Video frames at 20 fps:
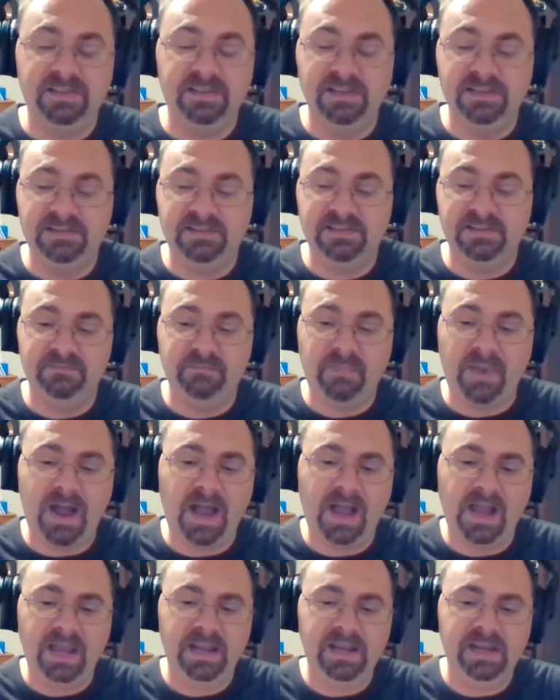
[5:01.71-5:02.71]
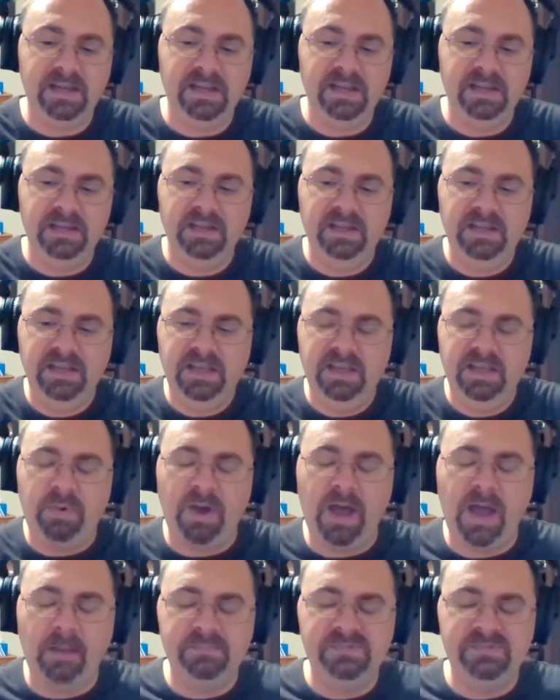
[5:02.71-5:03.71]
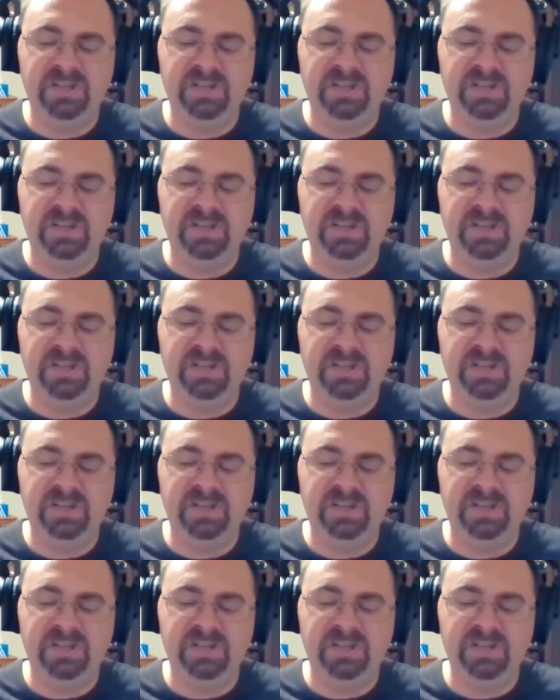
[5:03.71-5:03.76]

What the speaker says: this is my hip hop